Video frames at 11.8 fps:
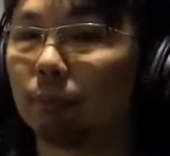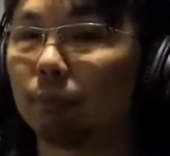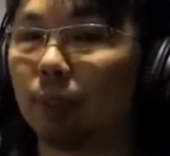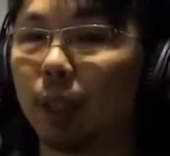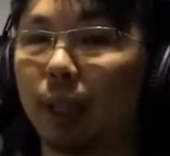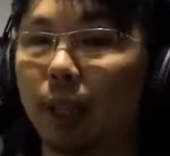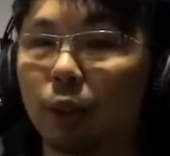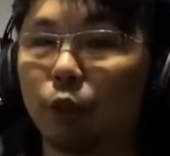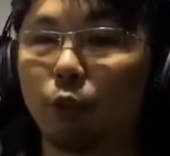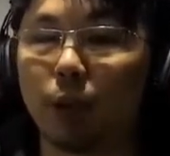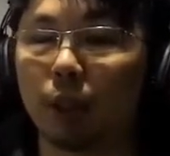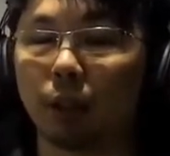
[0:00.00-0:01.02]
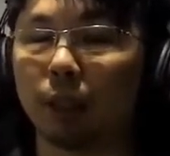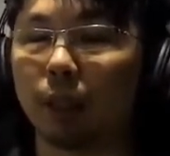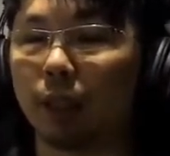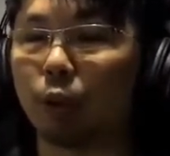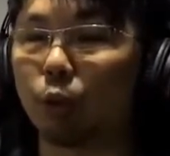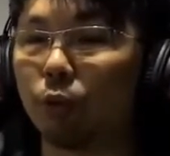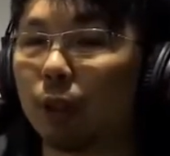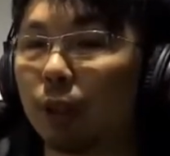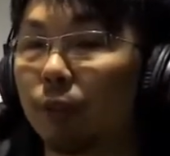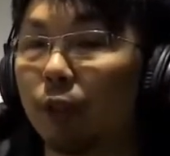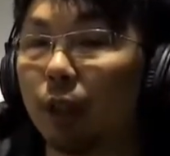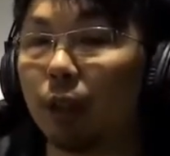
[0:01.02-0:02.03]
Okay, like groove 1, okay, then groove 1. If
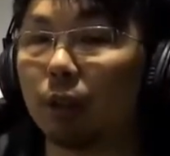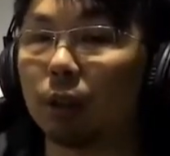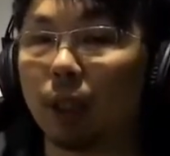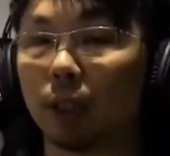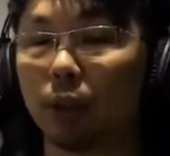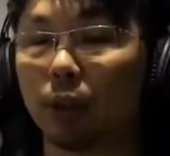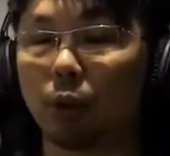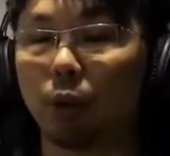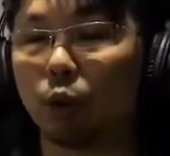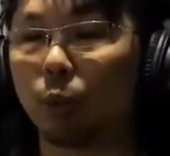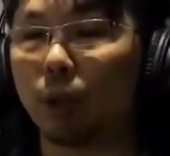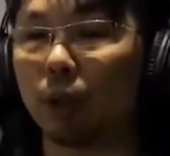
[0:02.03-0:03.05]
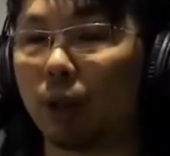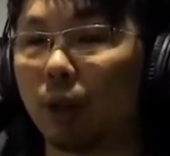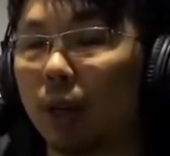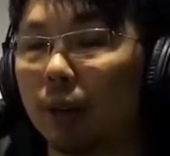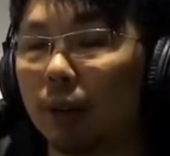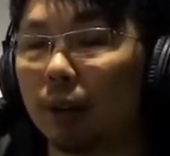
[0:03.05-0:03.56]
you get lost, then you all know where you are.